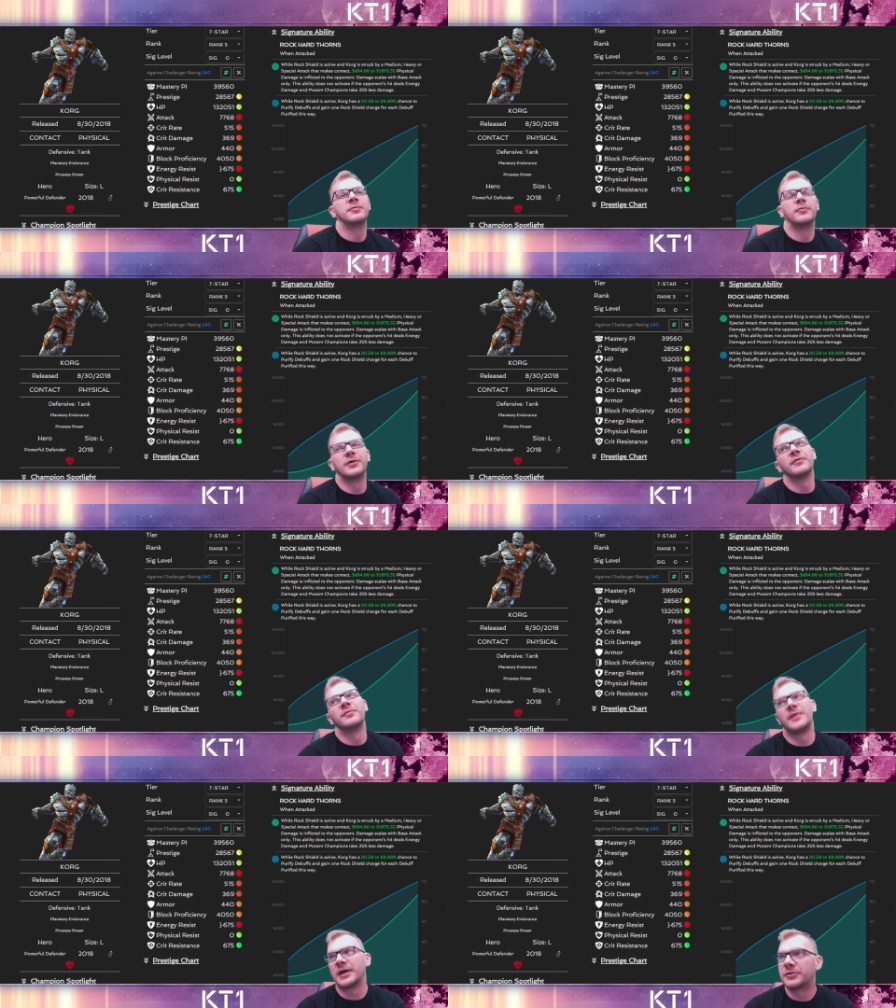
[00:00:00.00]
One of
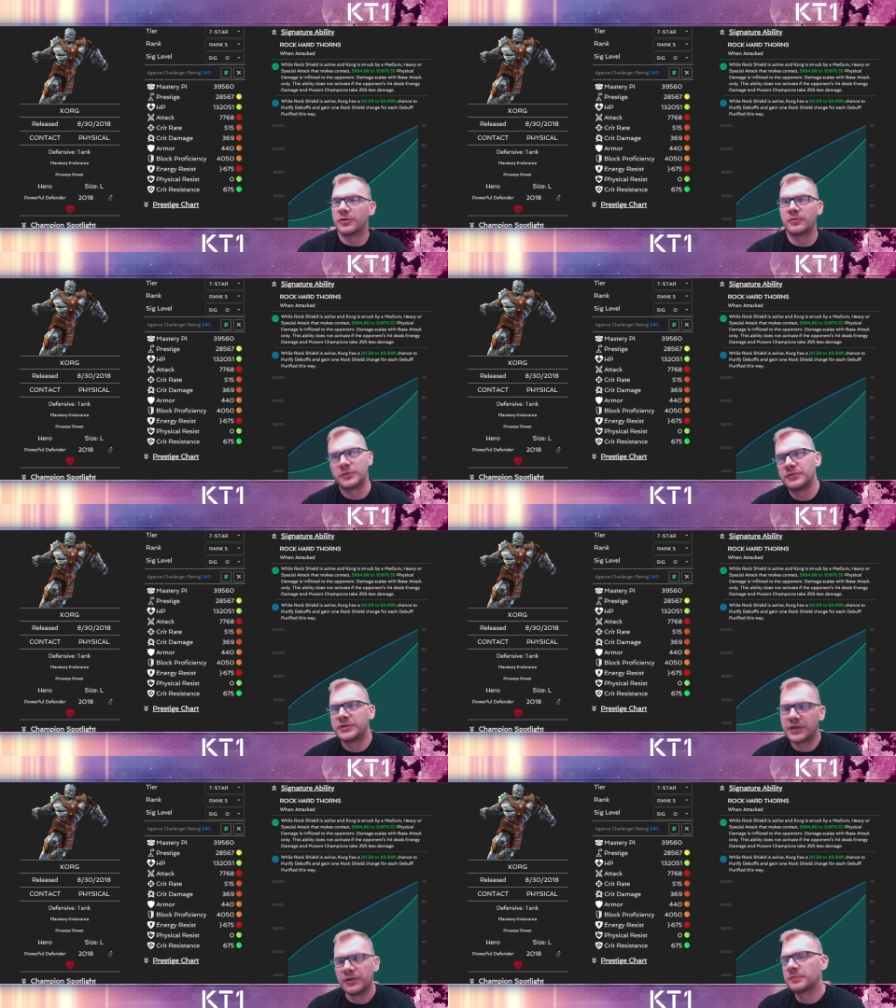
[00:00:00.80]
my top two
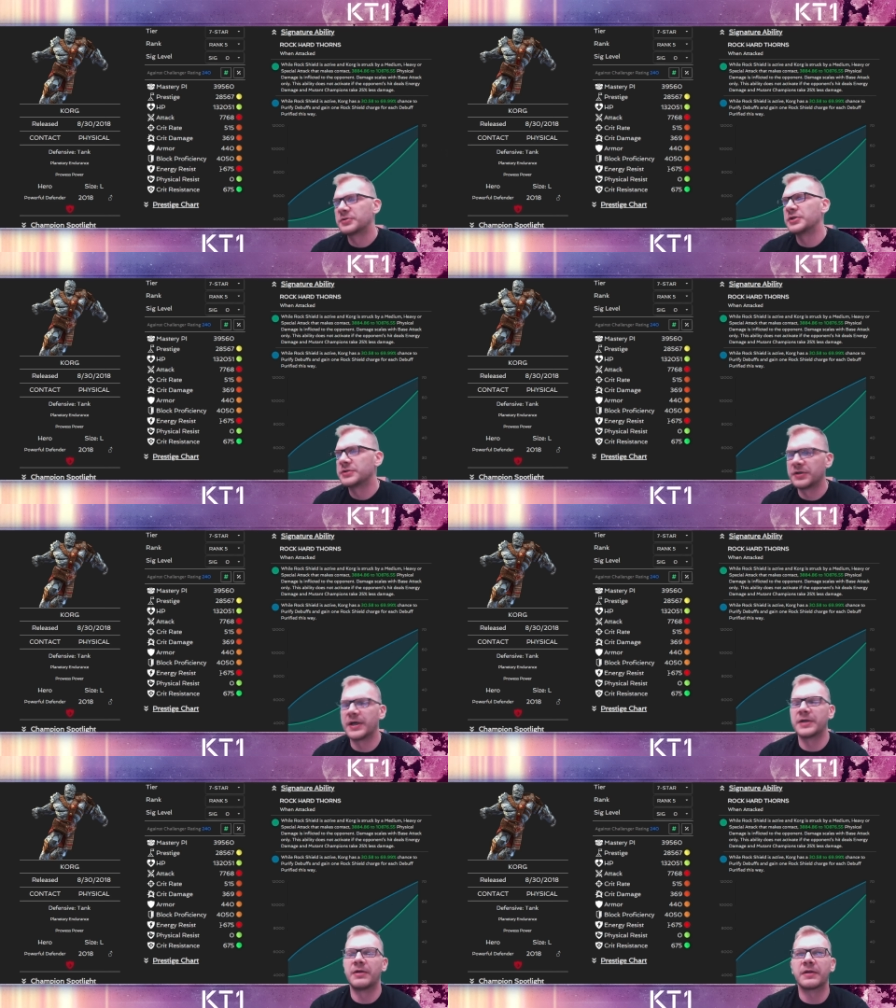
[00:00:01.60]
skill options to
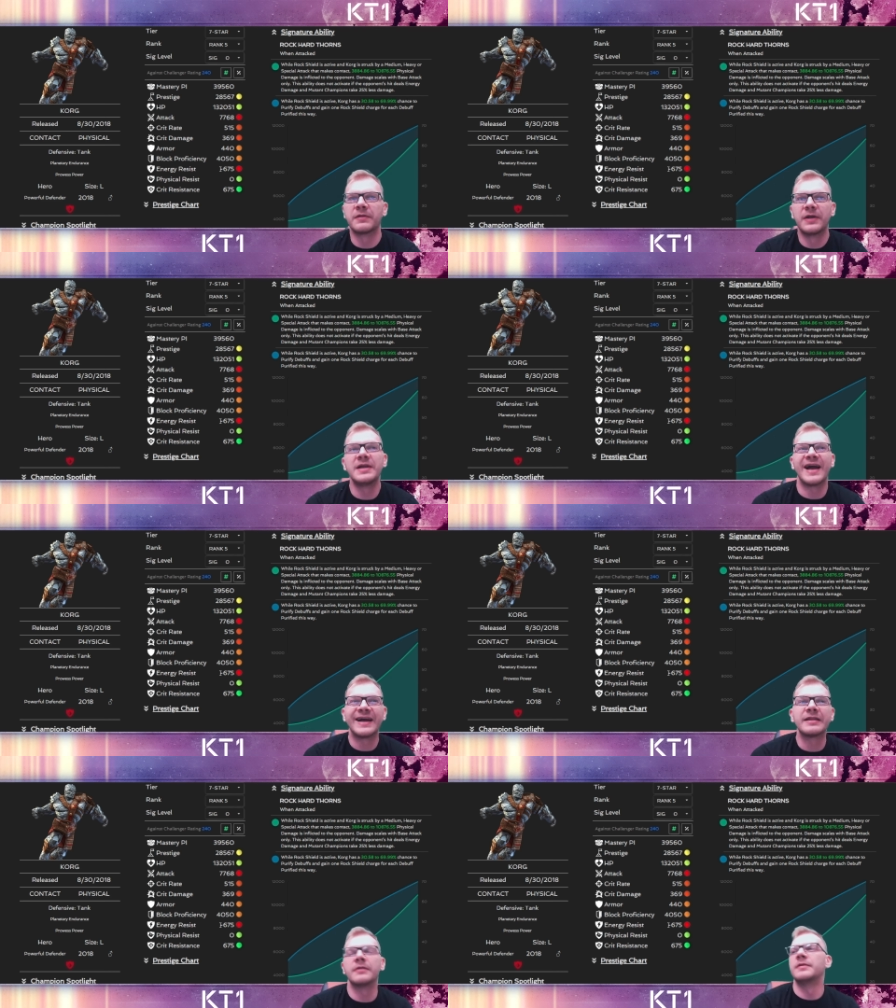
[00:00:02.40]
take rank 3
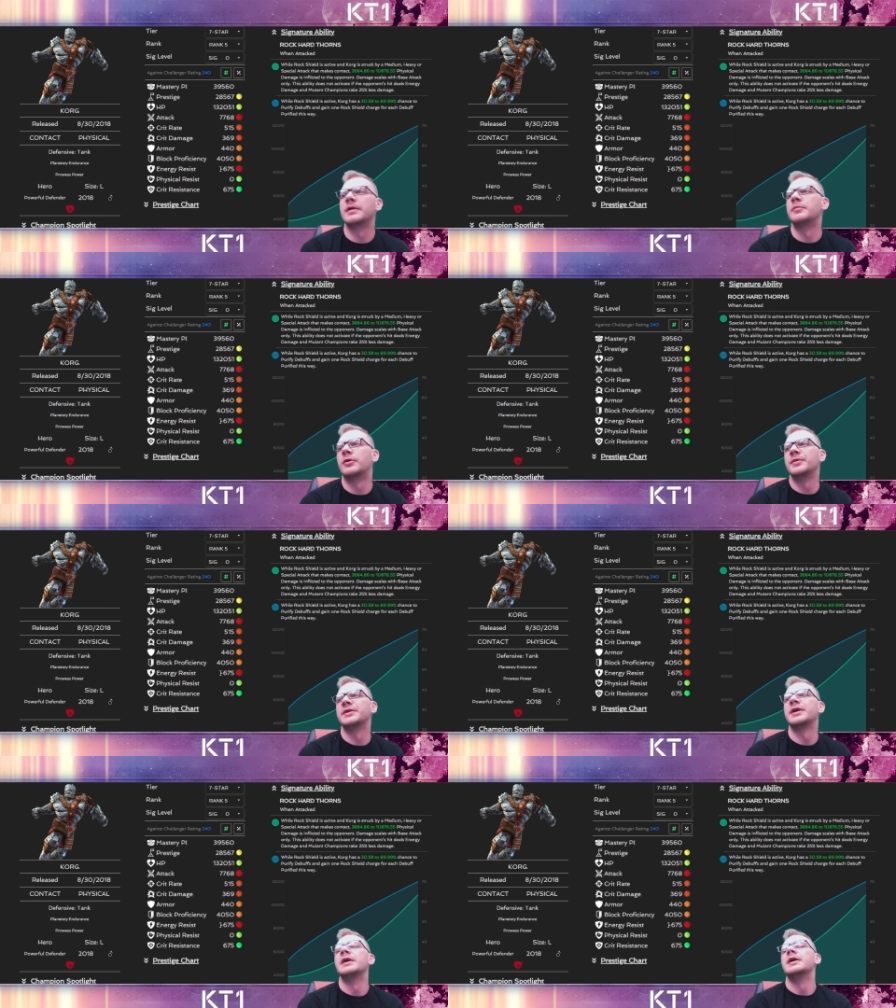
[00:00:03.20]
at the
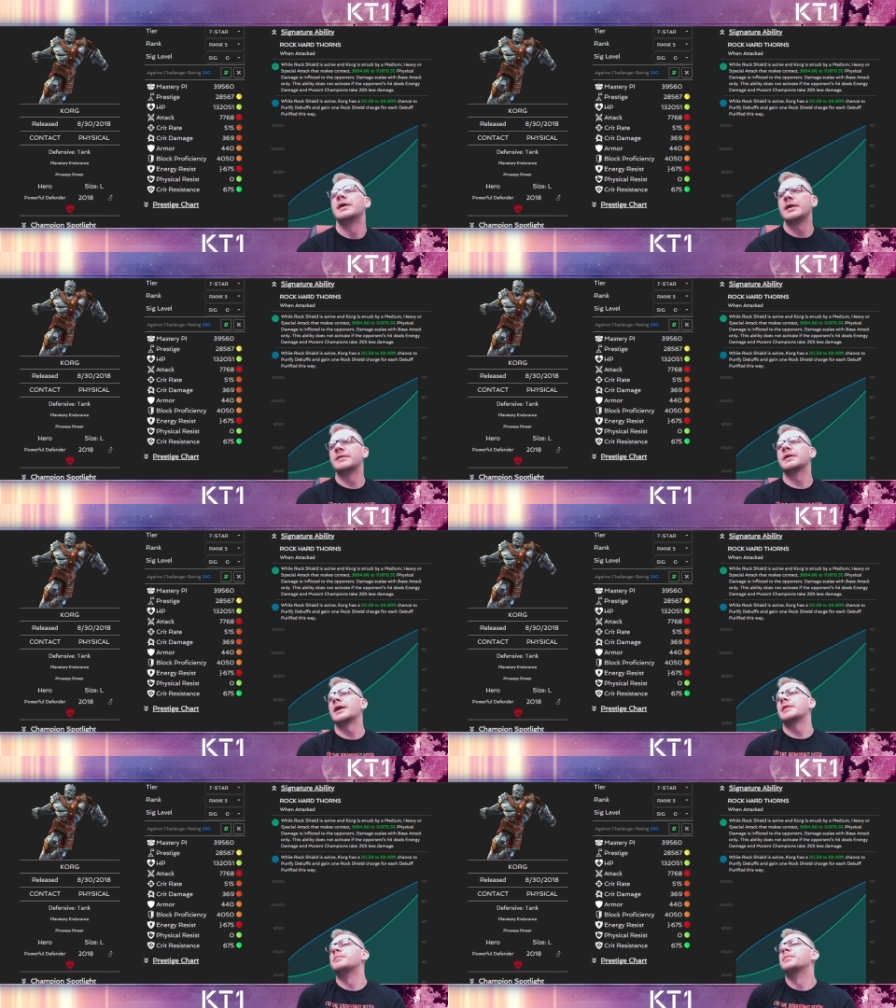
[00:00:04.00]
moment in the
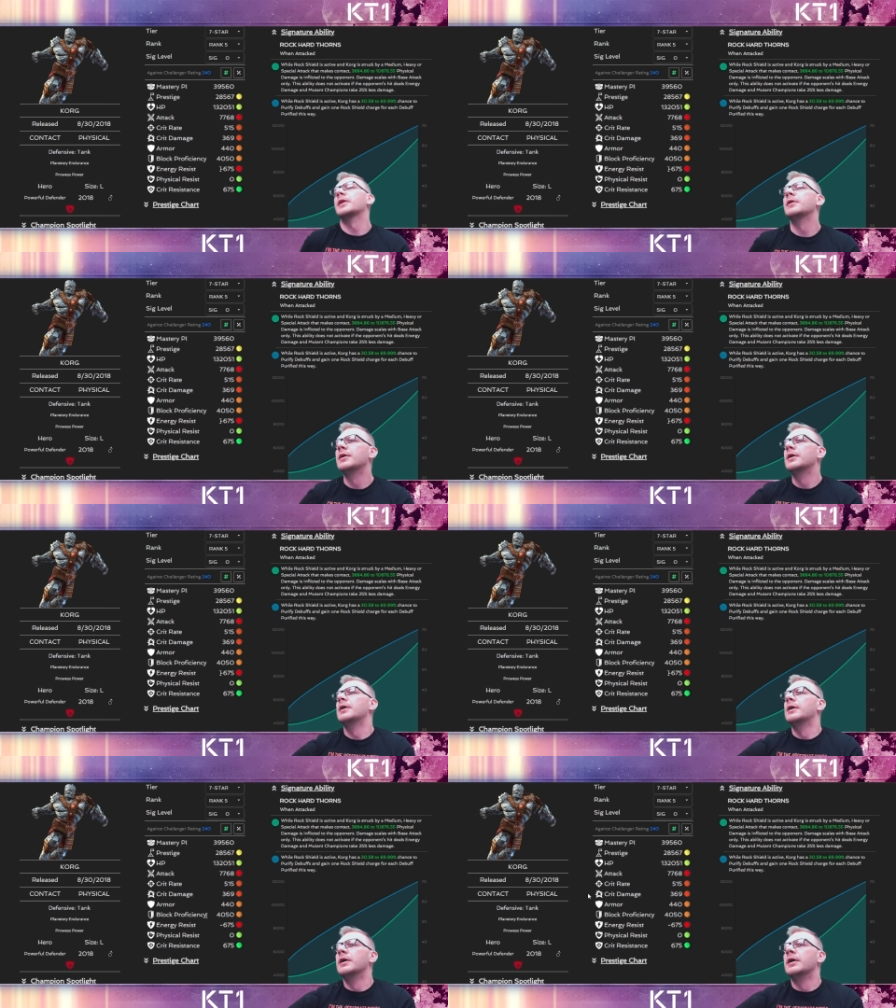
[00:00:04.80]
game.
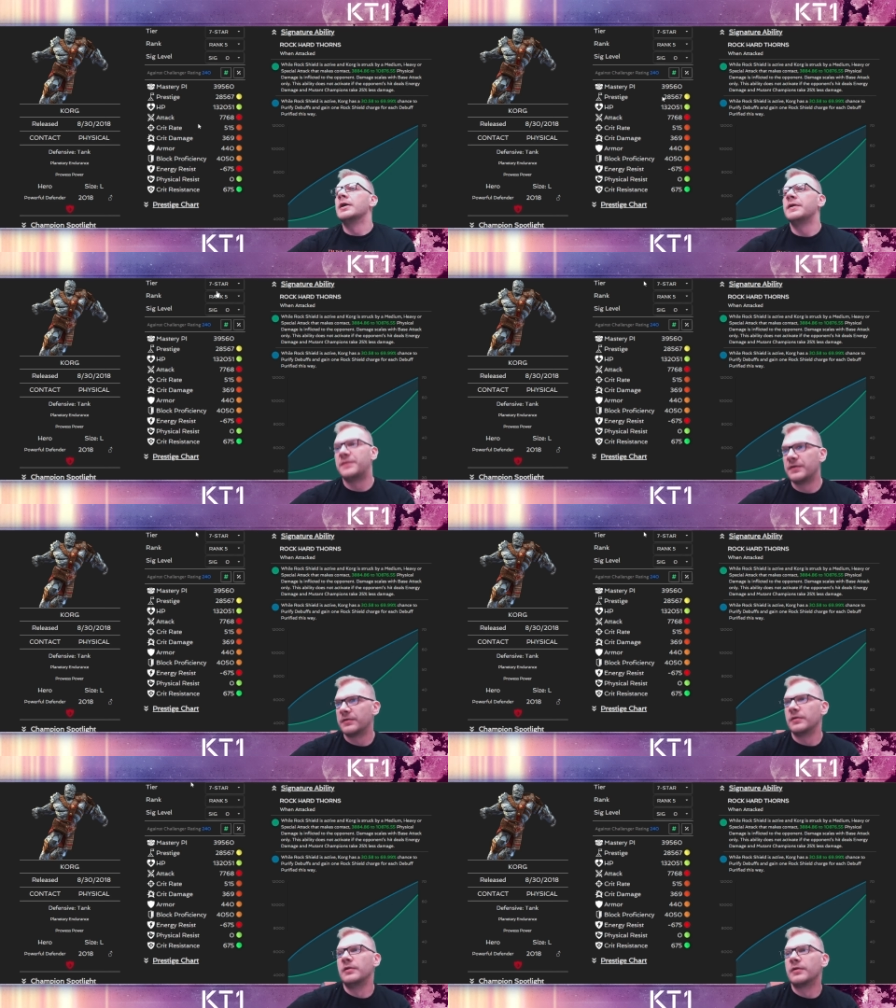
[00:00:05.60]
If you're
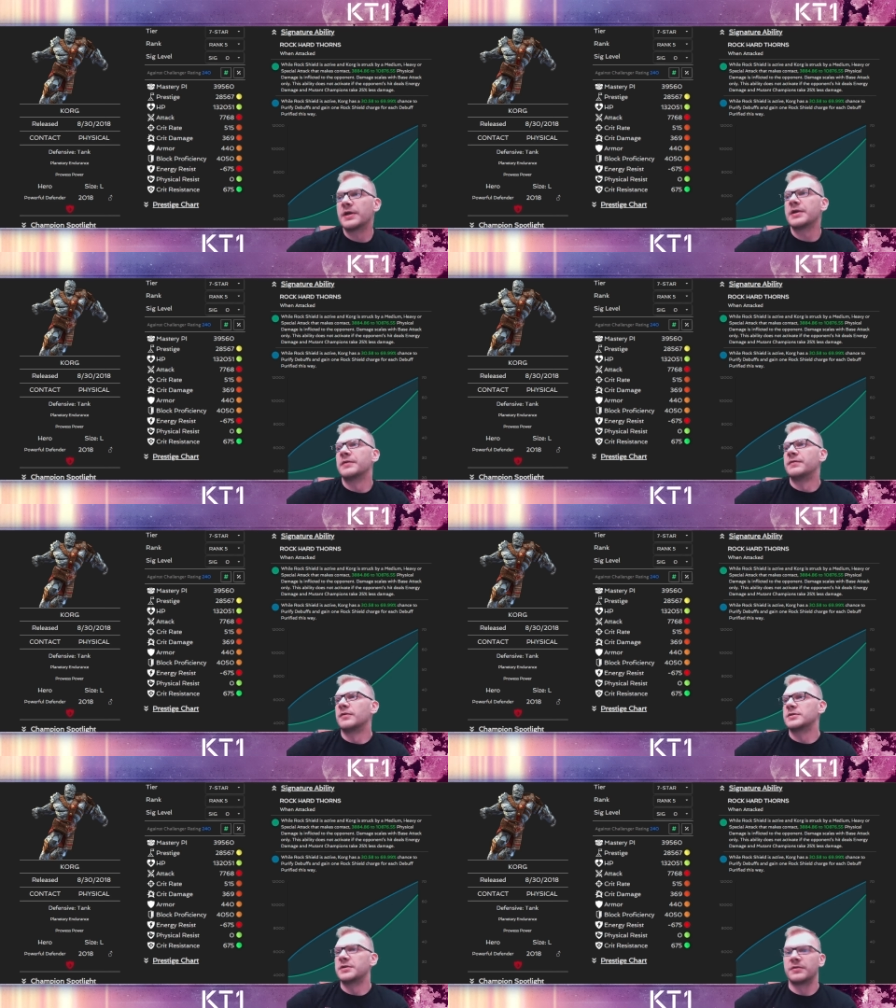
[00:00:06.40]
looking and
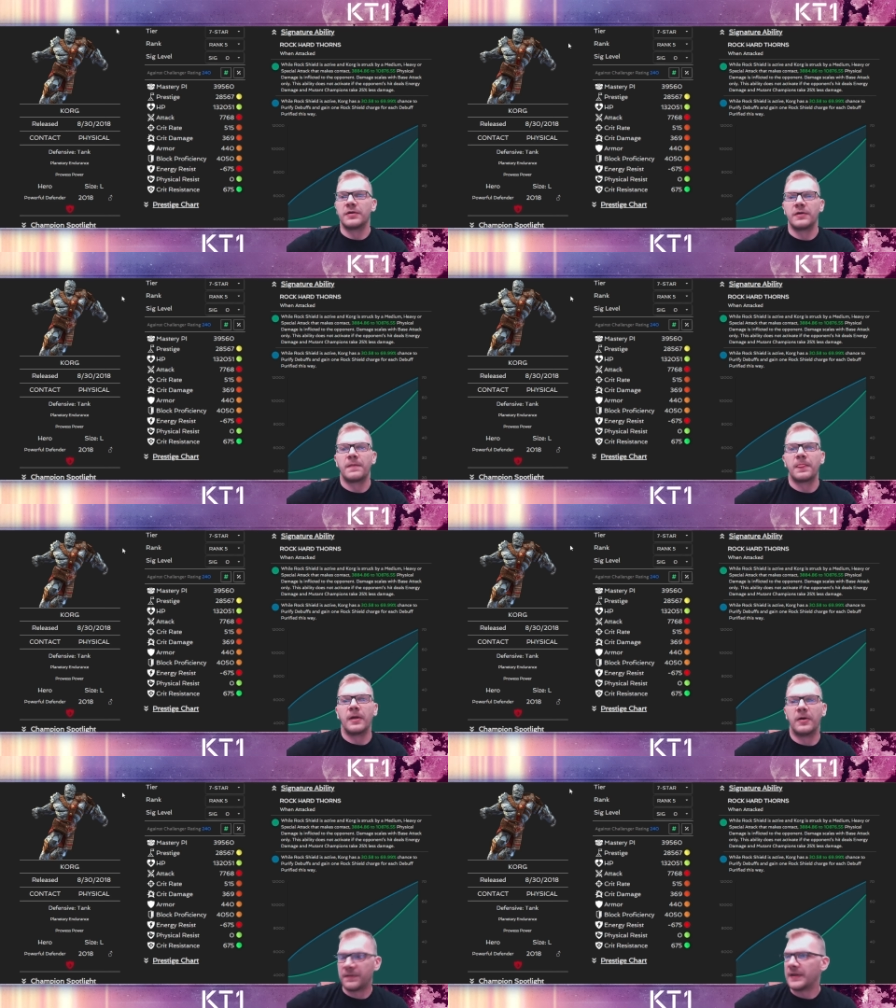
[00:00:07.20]
focusing
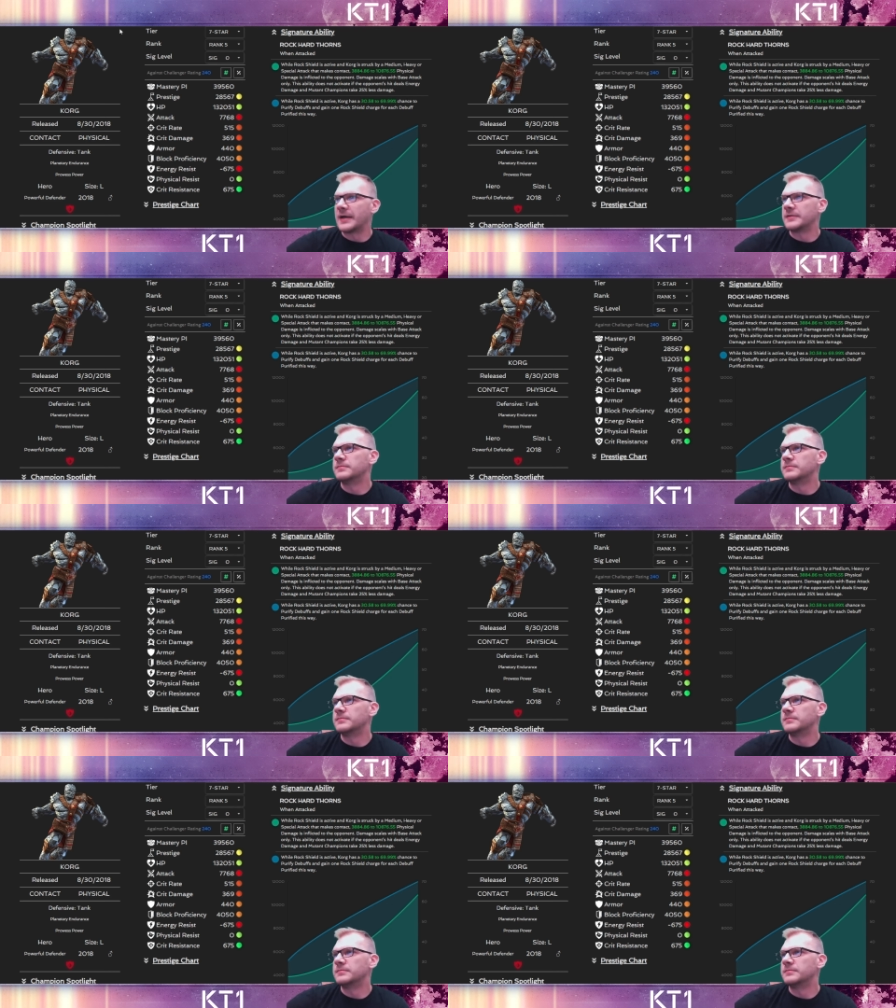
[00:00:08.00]
on that.